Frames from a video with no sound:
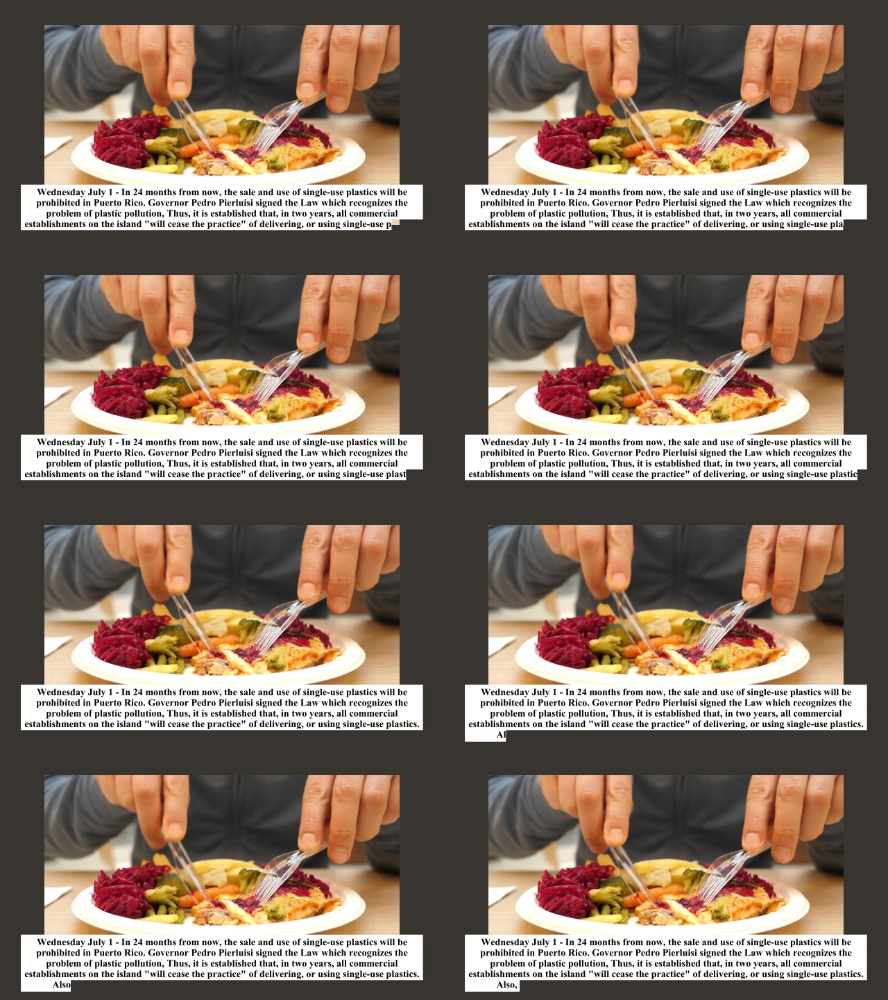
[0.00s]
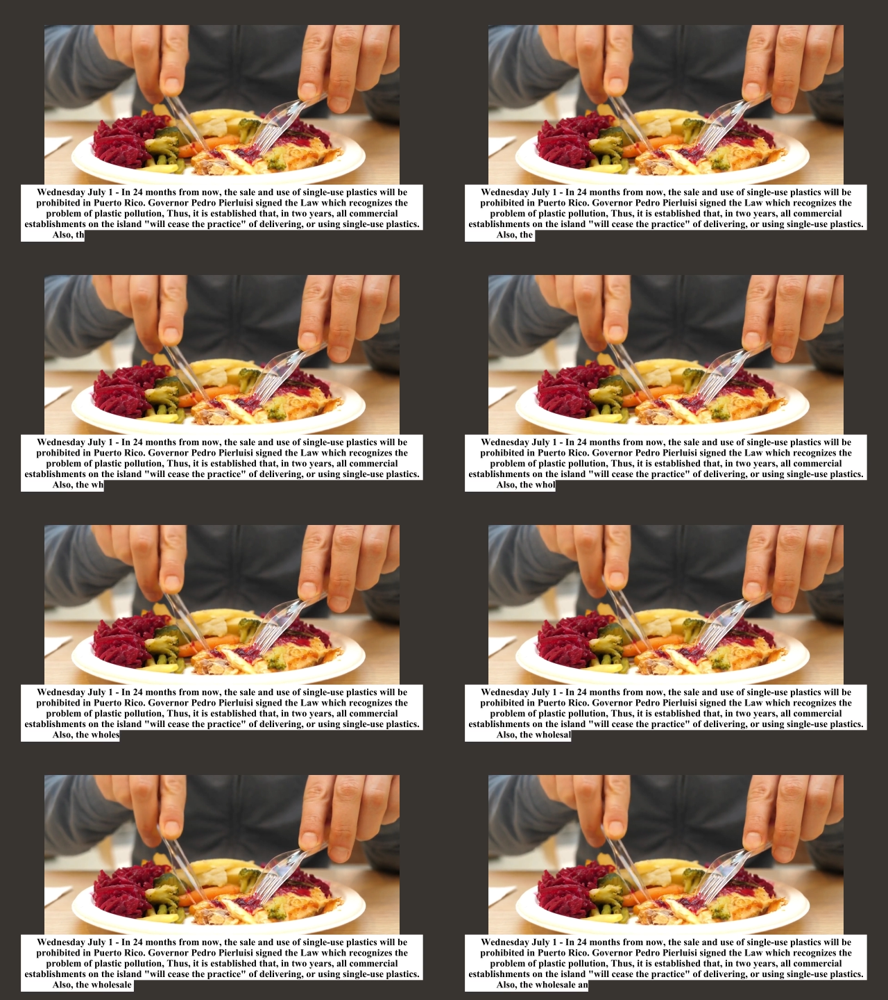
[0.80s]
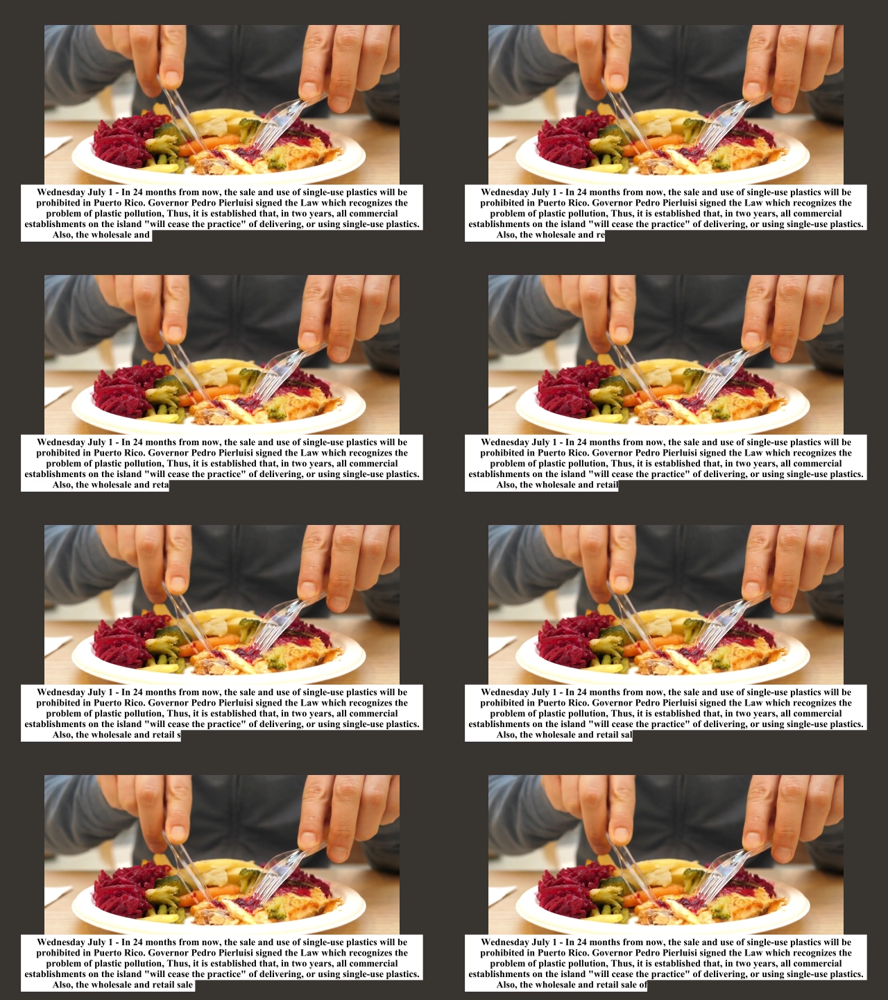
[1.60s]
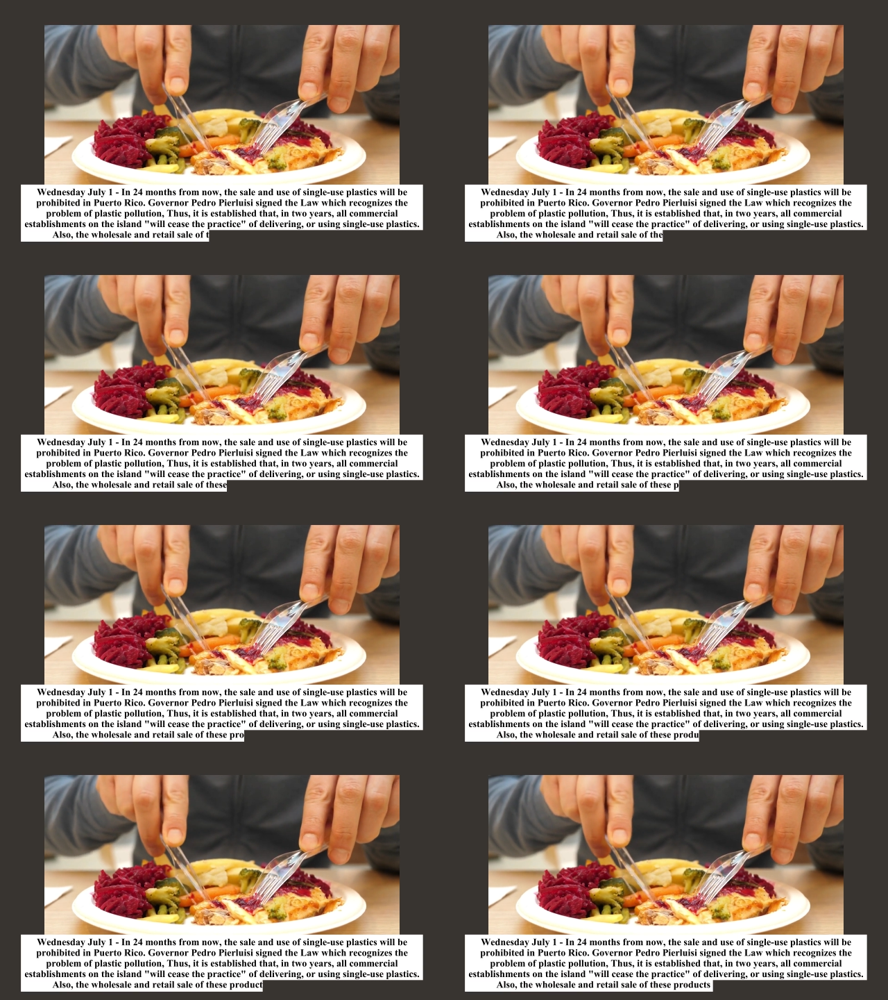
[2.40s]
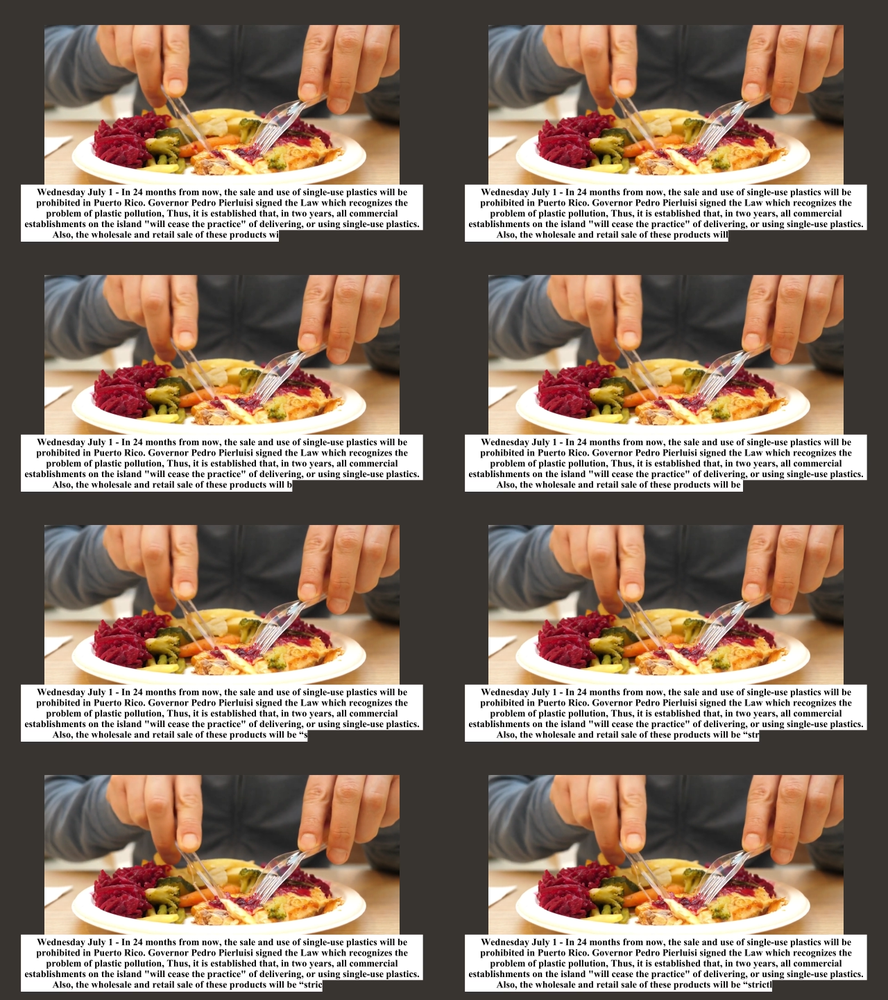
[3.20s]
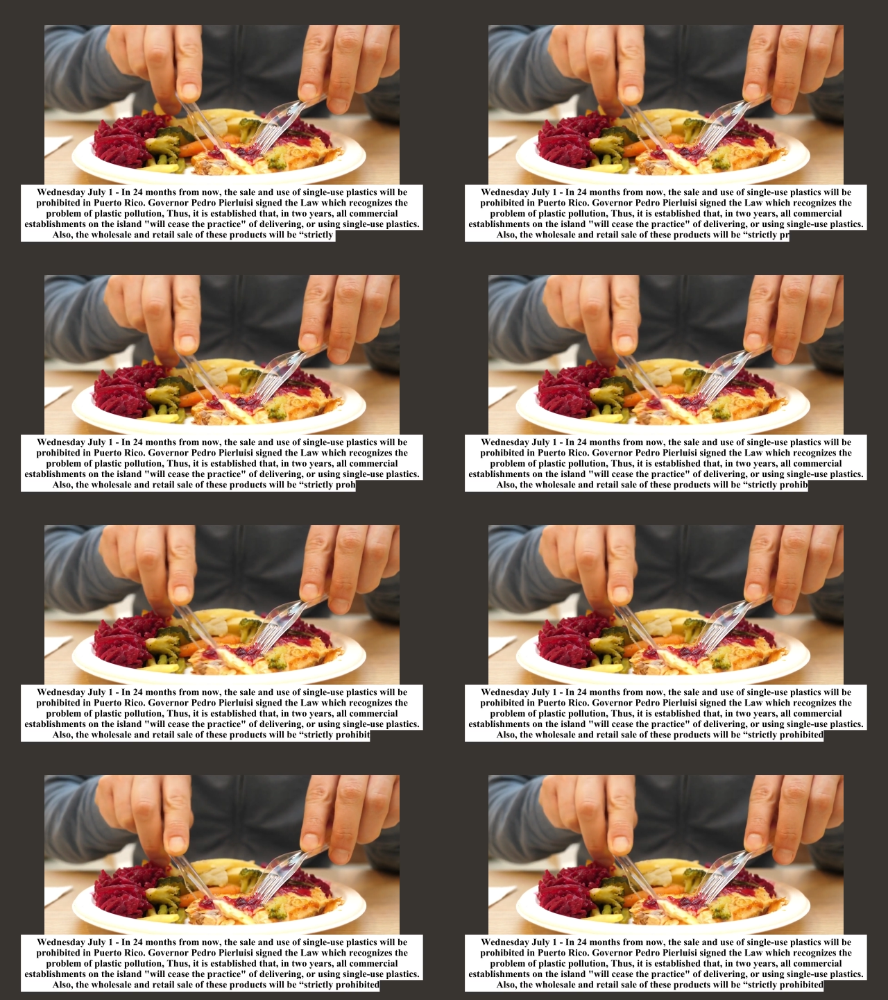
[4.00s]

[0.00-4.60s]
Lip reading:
Nobody's mouth can be seen.